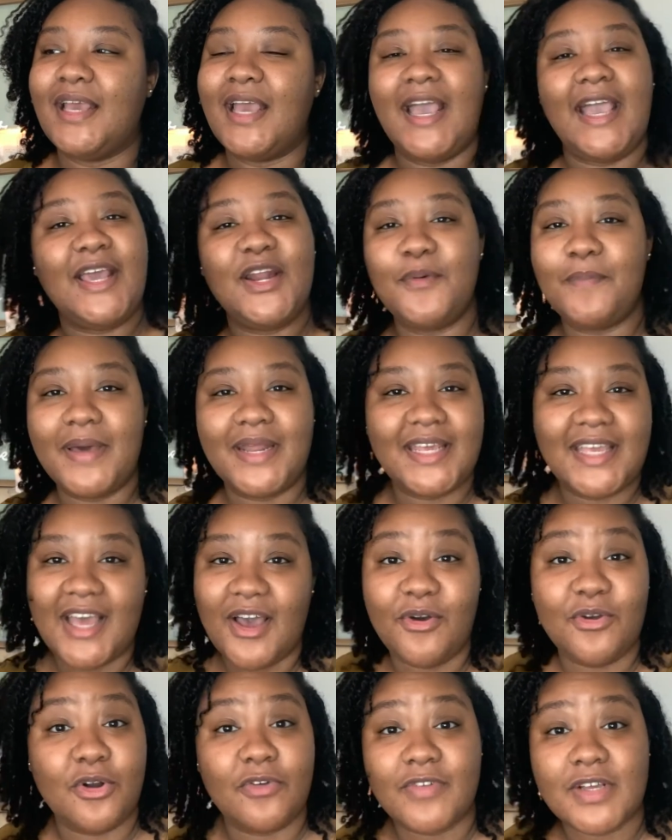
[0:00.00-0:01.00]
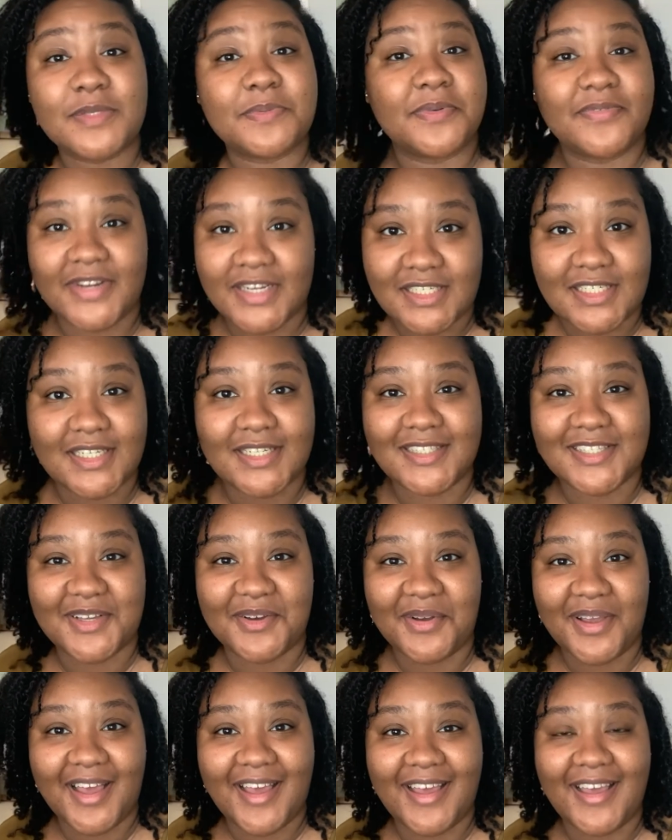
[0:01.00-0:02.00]
ain't nobody counting on respirations,
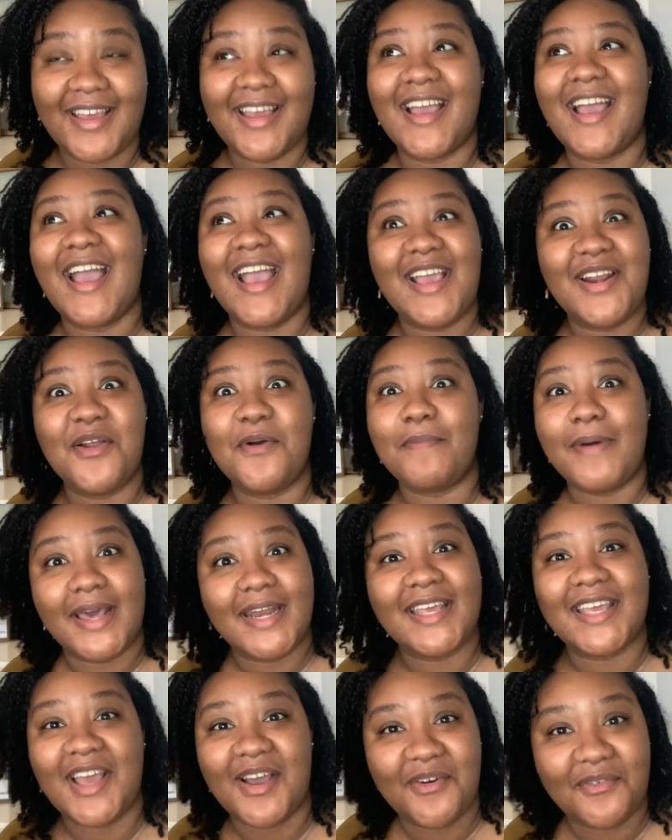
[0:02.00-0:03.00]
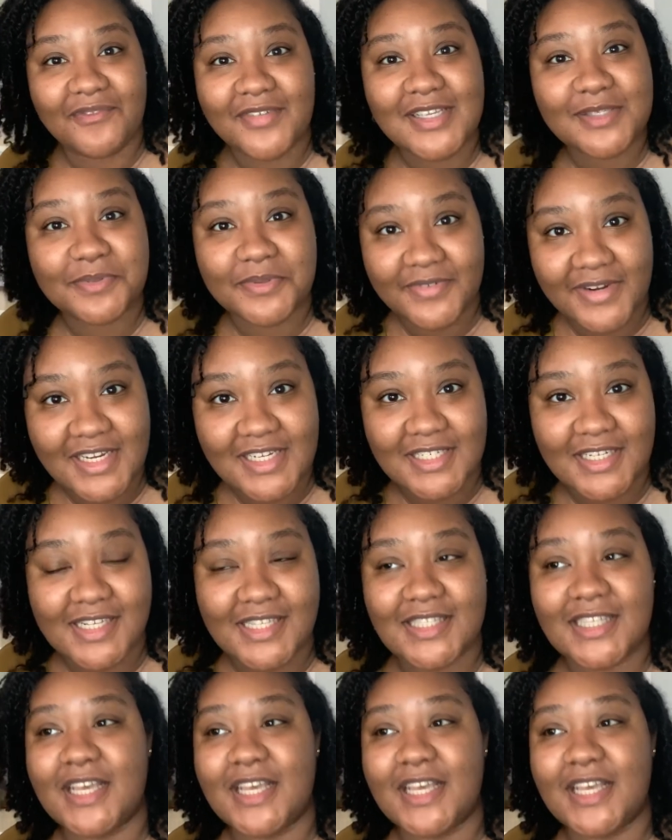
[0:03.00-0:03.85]
okay? Ain't nobody counting respirations.